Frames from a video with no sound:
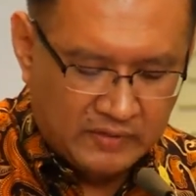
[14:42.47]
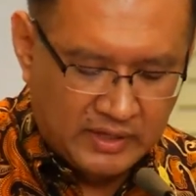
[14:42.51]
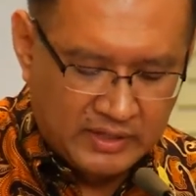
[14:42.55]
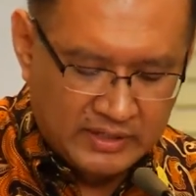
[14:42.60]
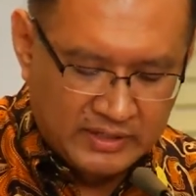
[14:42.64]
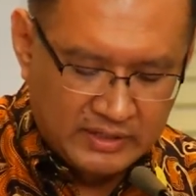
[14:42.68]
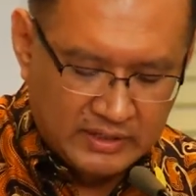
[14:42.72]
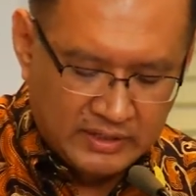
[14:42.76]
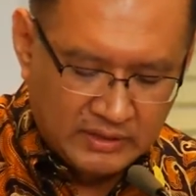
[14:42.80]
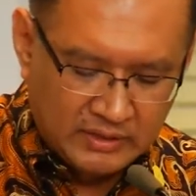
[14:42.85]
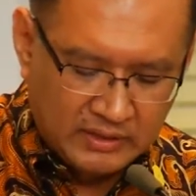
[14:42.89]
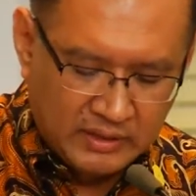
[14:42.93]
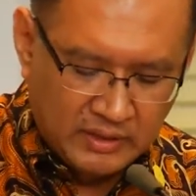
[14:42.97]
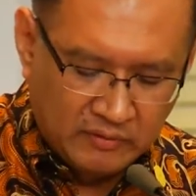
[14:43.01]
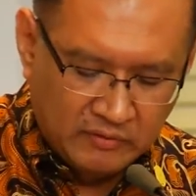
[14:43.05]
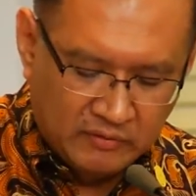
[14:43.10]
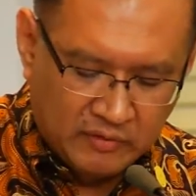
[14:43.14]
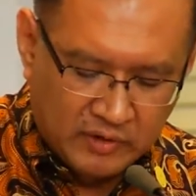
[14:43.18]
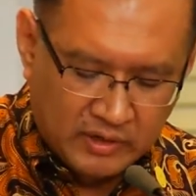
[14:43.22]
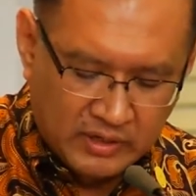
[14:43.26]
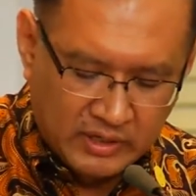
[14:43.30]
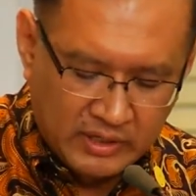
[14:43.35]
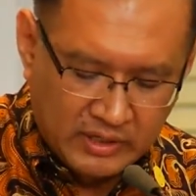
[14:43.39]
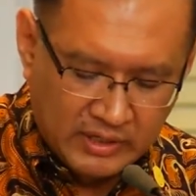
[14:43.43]
National Team
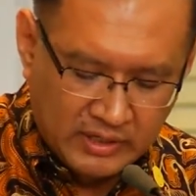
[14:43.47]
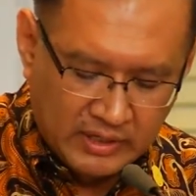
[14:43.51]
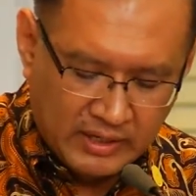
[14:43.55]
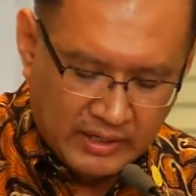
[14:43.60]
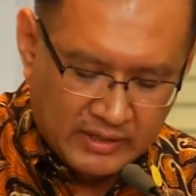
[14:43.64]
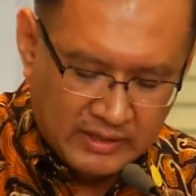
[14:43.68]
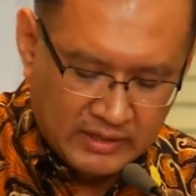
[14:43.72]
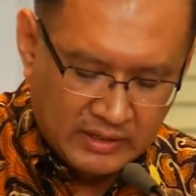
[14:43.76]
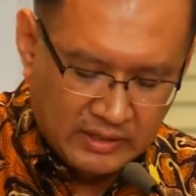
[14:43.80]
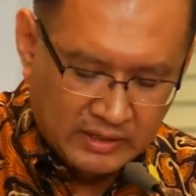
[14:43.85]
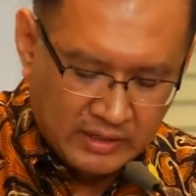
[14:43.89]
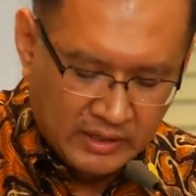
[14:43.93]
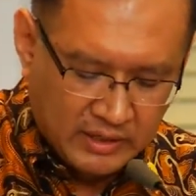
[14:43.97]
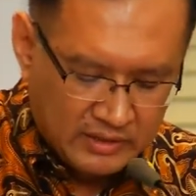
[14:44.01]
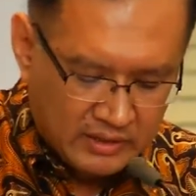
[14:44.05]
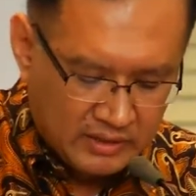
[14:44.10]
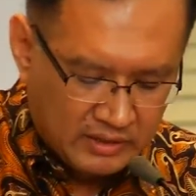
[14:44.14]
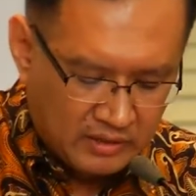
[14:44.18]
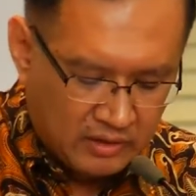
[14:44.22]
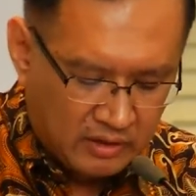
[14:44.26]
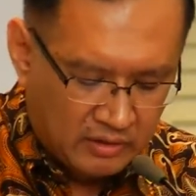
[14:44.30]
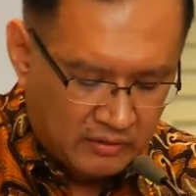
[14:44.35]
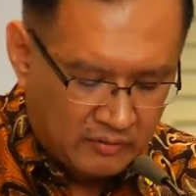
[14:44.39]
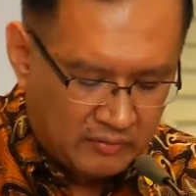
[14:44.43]
for the
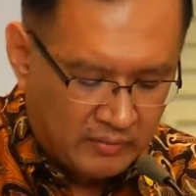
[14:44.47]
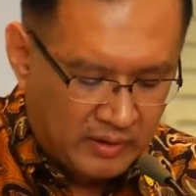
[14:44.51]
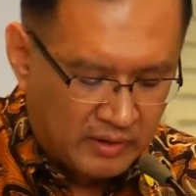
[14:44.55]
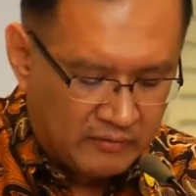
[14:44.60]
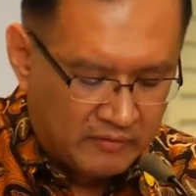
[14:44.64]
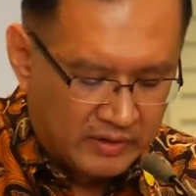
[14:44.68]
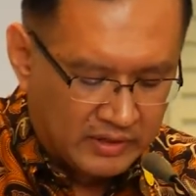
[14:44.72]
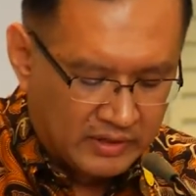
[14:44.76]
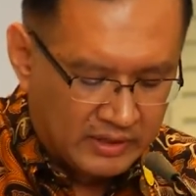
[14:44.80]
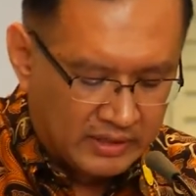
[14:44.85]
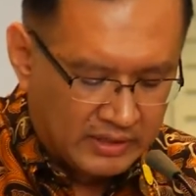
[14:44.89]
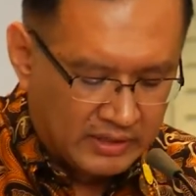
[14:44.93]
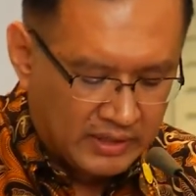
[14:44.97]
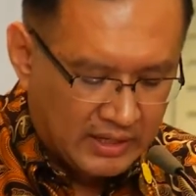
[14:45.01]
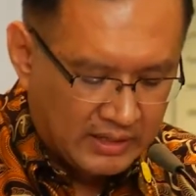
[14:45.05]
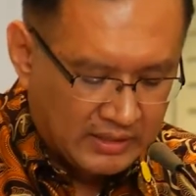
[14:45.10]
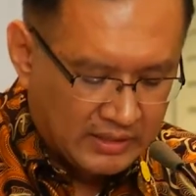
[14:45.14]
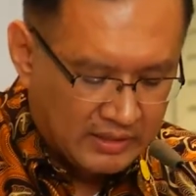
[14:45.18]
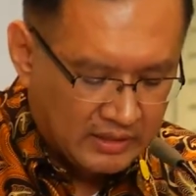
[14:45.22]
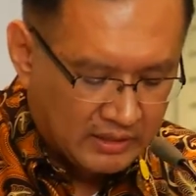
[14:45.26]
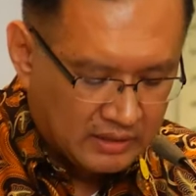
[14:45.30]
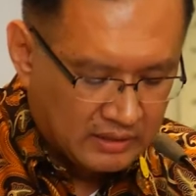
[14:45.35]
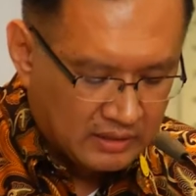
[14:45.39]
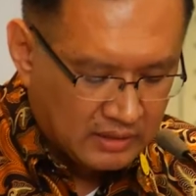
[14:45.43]
Acceleration of Poverty
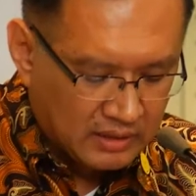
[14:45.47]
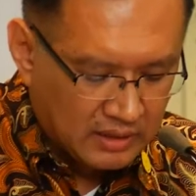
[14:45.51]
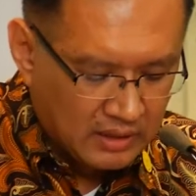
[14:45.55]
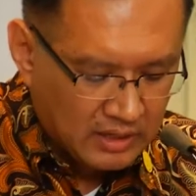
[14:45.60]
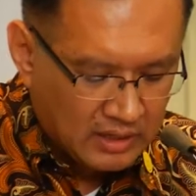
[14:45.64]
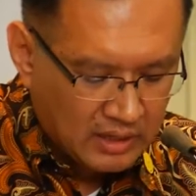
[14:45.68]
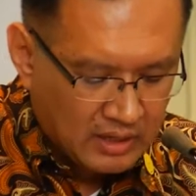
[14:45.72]
Reduction,